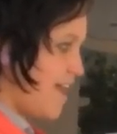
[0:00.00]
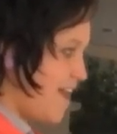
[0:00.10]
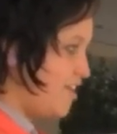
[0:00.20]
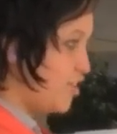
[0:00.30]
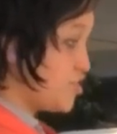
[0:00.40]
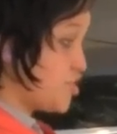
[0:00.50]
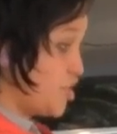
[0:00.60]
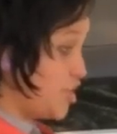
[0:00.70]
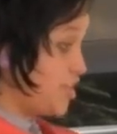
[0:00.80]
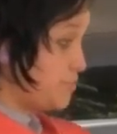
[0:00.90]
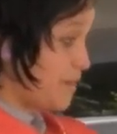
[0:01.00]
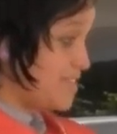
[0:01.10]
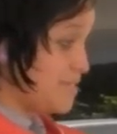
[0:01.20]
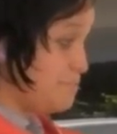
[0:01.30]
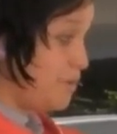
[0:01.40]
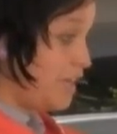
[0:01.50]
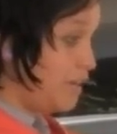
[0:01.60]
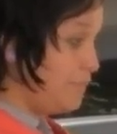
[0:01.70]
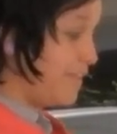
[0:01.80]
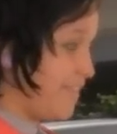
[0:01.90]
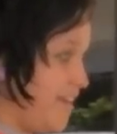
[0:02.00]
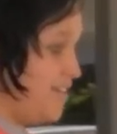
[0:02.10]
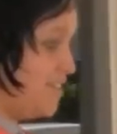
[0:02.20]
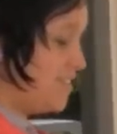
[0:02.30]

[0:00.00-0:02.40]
And your shirt? Why is it buttoned up like that?